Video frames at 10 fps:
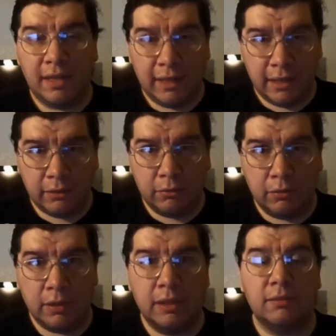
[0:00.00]
Dan
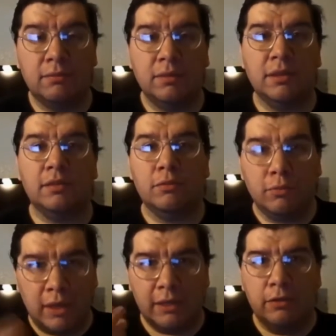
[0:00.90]
Aykroyd, you know,
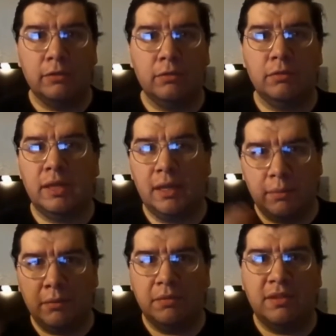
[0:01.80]
the writer who
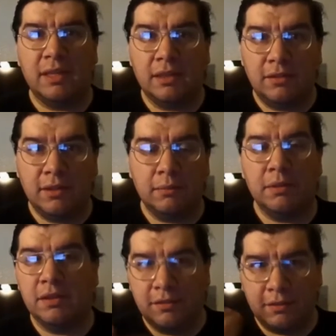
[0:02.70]
came up with the idea
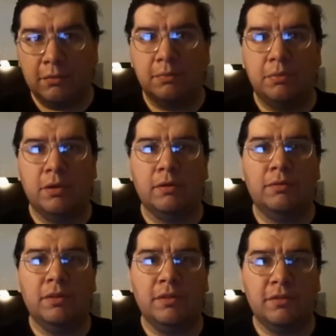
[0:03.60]
because this was
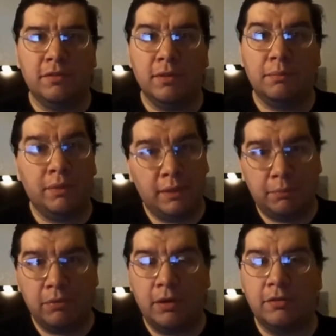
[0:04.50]
part of his uh,
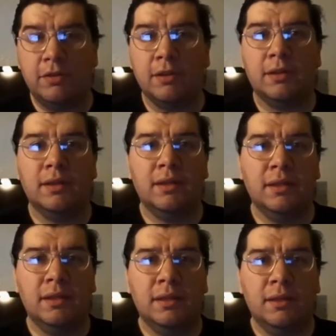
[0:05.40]
pet project,
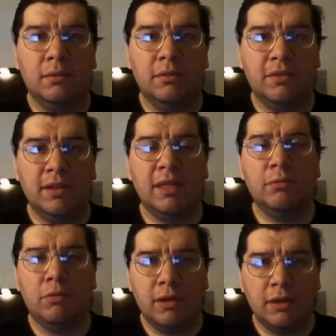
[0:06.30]
was that
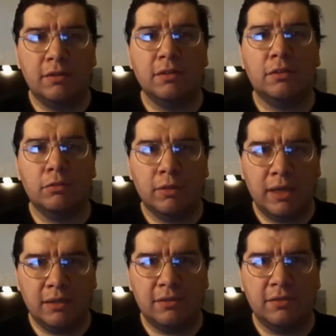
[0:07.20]
he wanted to
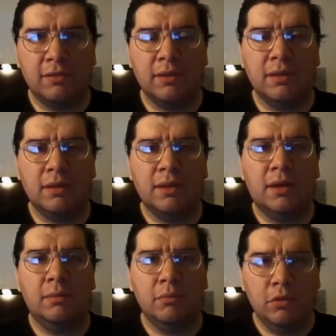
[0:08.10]
create
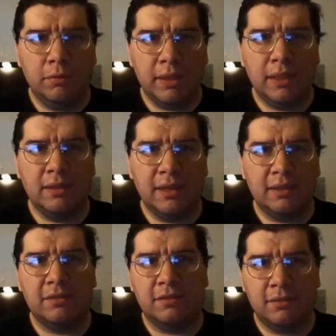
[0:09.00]
a movie
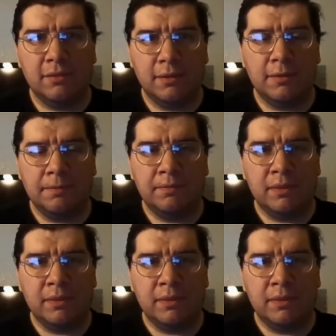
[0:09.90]
that's